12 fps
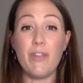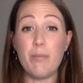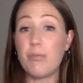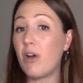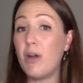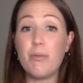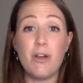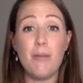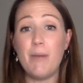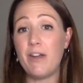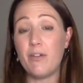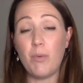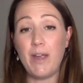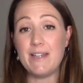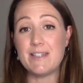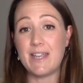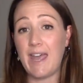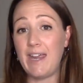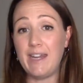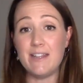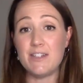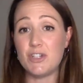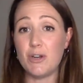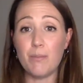appropriate amount of weight to gain is
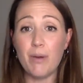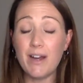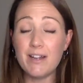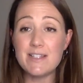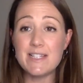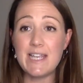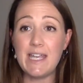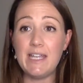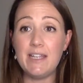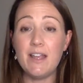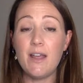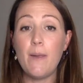during pregnancy.